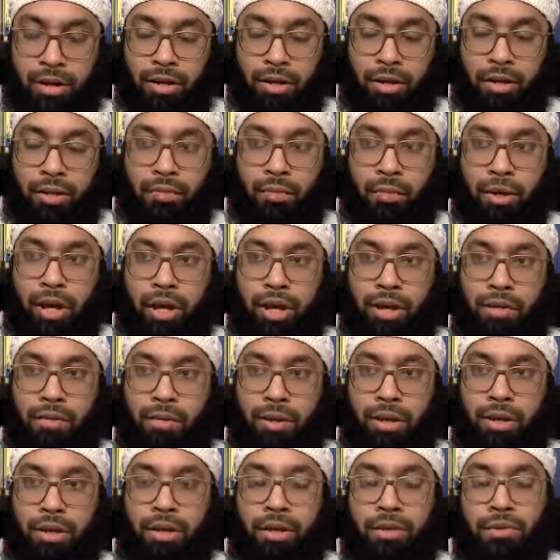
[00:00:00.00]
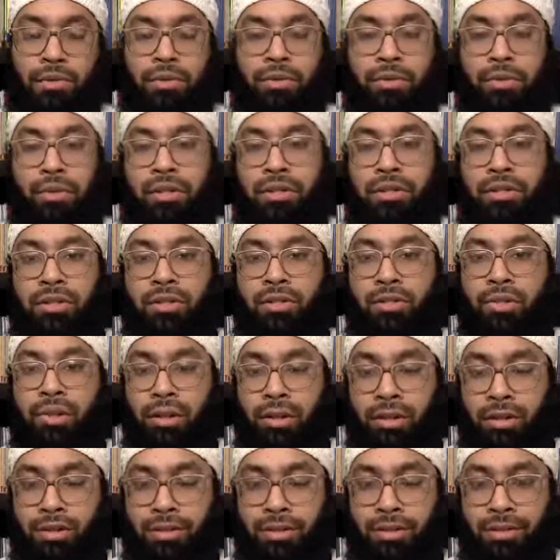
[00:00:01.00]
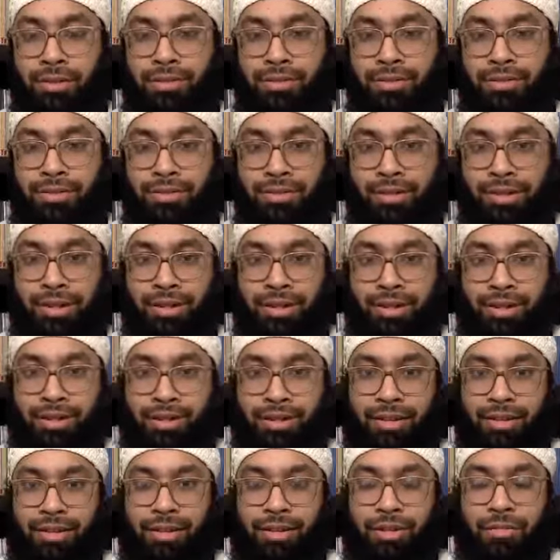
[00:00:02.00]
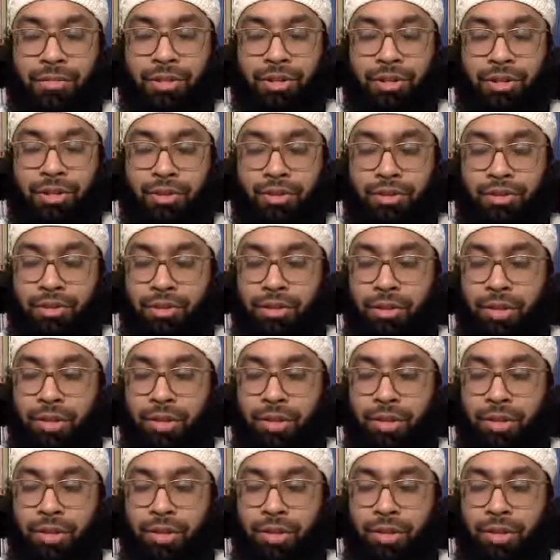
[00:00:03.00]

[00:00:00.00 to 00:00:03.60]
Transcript: a way where they would twist the words that they would use.